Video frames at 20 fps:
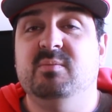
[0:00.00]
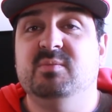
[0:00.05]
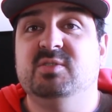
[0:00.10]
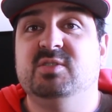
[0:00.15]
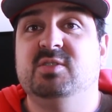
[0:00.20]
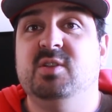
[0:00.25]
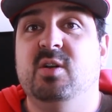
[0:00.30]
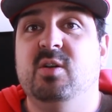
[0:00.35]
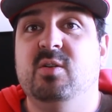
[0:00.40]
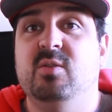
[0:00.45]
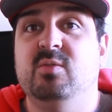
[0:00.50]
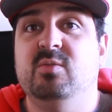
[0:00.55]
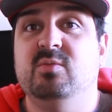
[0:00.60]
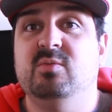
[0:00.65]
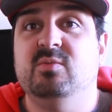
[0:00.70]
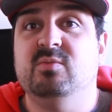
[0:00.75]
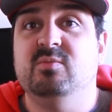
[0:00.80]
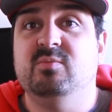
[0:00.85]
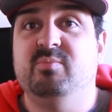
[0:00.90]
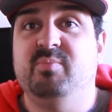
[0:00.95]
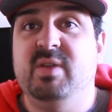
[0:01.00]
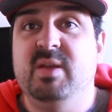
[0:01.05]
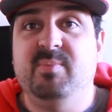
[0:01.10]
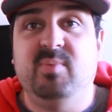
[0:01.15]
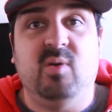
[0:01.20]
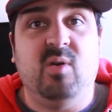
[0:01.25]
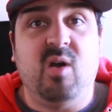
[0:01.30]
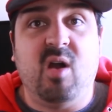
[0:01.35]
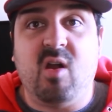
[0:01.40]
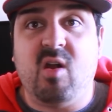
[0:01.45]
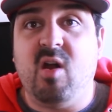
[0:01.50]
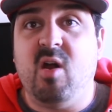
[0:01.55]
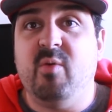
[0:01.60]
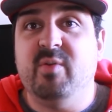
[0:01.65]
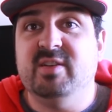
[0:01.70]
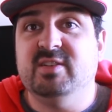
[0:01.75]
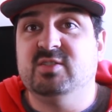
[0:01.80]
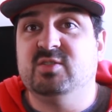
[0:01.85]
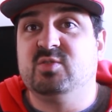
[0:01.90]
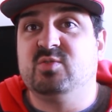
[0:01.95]
So people are
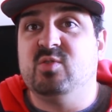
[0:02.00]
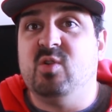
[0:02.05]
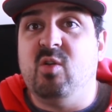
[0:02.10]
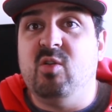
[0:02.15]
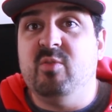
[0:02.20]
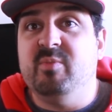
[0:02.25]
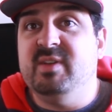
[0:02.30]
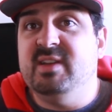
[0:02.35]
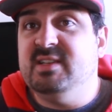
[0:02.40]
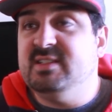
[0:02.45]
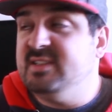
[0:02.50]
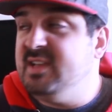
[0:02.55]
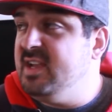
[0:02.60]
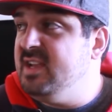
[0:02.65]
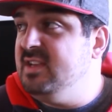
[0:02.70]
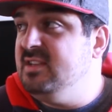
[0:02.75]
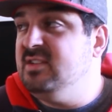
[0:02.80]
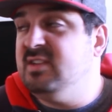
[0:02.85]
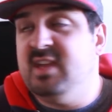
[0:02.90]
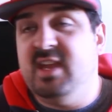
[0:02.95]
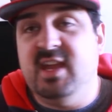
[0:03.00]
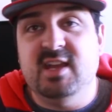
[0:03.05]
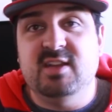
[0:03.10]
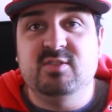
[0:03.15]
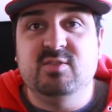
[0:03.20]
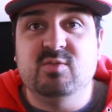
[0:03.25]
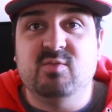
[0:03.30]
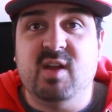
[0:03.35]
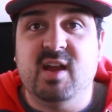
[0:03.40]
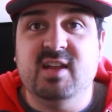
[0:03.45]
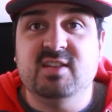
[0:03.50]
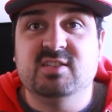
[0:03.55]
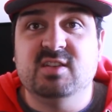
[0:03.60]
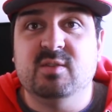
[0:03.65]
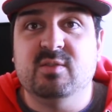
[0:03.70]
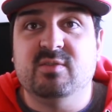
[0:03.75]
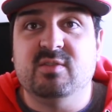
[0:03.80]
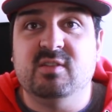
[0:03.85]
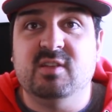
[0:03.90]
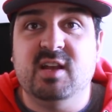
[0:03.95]
always trolling me saying you can't do rideshare
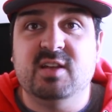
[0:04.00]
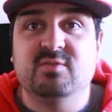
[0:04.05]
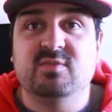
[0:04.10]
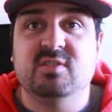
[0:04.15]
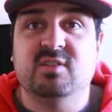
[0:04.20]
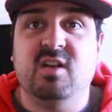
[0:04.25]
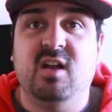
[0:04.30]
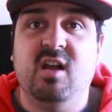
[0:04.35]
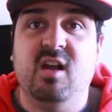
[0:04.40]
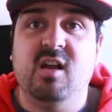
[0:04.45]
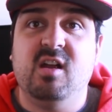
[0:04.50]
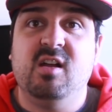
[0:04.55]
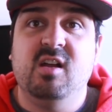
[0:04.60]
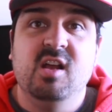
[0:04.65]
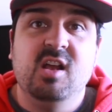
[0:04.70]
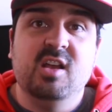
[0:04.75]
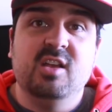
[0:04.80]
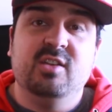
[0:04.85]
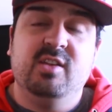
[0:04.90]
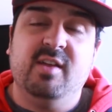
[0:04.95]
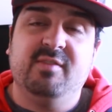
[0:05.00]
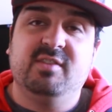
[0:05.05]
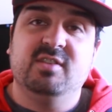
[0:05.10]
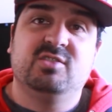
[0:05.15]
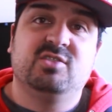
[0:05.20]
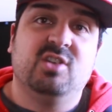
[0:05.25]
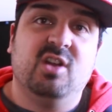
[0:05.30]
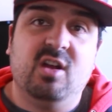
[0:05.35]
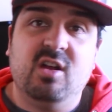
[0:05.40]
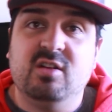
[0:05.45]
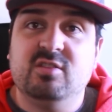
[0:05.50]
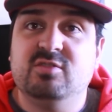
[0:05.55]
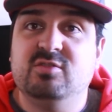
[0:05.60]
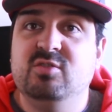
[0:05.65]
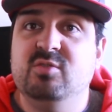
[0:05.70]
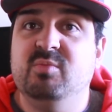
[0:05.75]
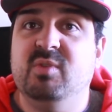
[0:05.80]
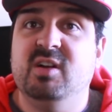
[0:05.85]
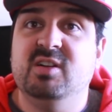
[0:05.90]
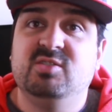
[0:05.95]
with an electric car, you have to charge
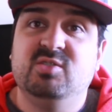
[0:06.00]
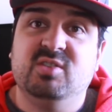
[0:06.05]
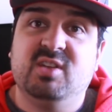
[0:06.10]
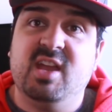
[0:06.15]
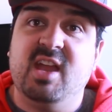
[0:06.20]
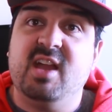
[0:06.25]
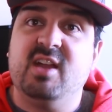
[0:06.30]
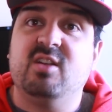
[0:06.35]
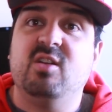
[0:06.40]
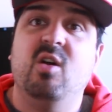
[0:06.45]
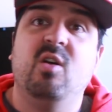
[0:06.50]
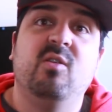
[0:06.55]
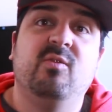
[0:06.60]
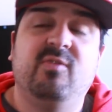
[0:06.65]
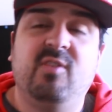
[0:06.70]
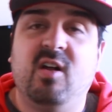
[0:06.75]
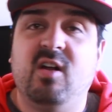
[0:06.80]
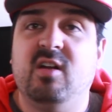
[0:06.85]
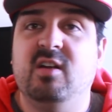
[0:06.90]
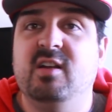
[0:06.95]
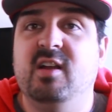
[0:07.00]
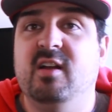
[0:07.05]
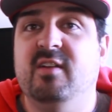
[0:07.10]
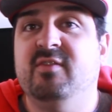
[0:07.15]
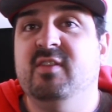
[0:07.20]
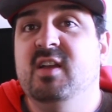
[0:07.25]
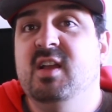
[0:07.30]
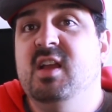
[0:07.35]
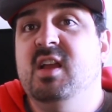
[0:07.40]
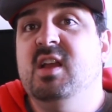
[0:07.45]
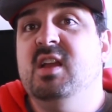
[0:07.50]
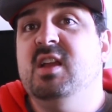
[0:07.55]
too much, you can't go far enough,